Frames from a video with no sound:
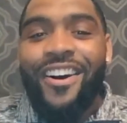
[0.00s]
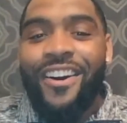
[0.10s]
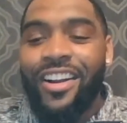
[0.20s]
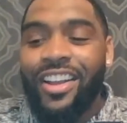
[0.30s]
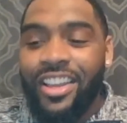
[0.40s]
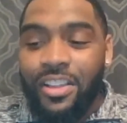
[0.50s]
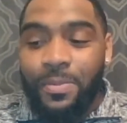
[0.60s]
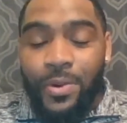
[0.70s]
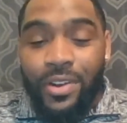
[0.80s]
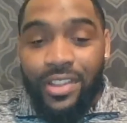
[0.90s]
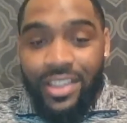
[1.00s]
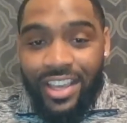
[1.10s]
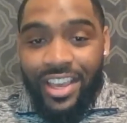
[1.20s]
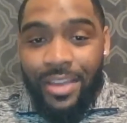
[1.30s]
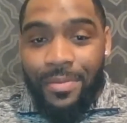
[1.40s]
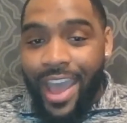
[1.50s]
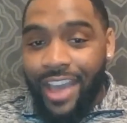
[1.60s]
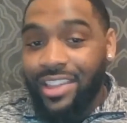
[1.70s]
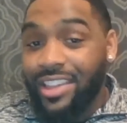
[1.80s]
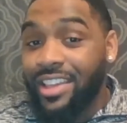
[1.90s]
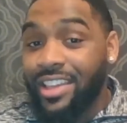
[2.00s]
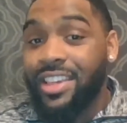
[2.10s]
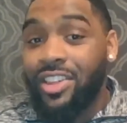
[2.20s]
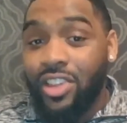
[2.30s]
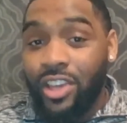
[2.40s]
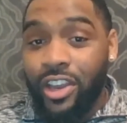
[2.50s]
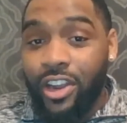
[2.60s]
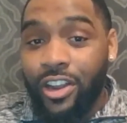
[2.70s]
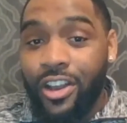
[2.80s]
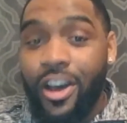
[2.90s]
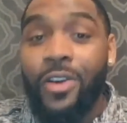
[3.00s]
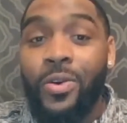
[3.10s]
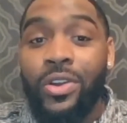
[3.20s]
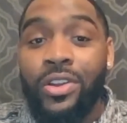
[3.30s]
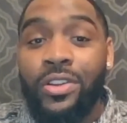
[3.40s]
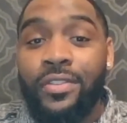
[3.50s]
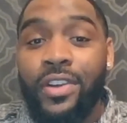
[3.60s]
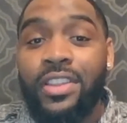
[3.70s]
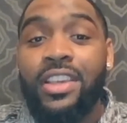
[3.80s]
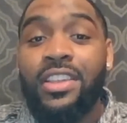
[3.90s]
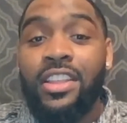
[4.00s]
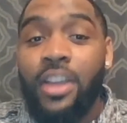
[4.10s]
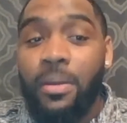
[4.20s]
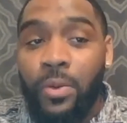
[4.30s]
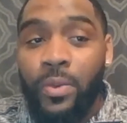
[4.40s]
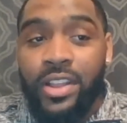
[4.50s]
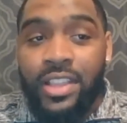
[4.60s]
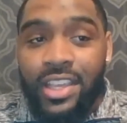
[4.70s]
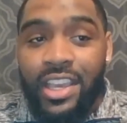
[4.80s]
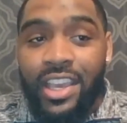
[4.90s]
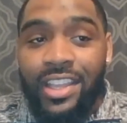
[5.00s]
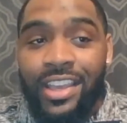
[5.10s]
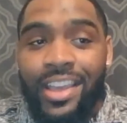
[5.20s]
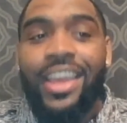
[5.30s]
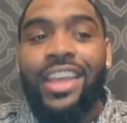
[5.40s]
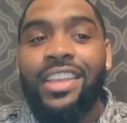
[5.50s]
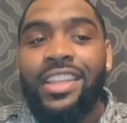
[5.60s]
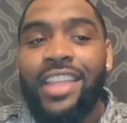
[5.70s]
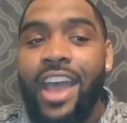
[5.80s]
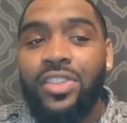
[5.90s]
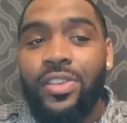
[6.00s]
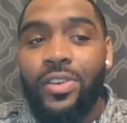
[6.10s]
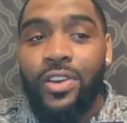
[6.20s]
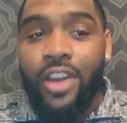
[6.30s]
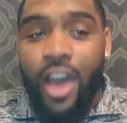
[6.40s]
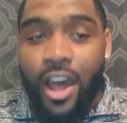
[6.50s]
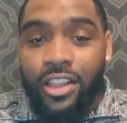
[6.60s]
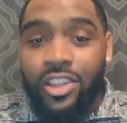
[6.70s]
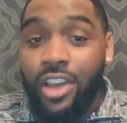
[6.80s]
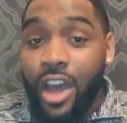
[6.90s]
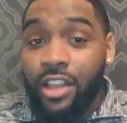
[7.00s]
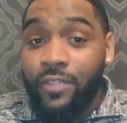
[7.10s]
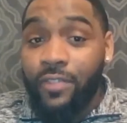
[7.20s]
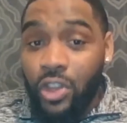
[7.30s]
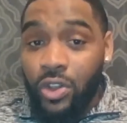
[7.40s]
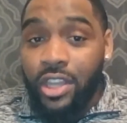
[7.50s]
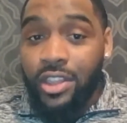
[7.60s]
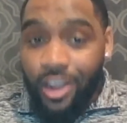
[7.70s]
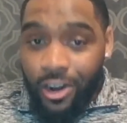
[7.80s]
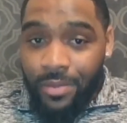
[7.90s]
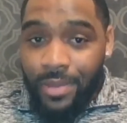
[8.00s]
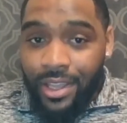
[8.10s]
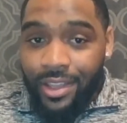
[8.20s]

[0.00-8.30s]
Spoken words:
Our esports team, actually this year, Concord University is a #1 seed in the National College Call of Duty tournament.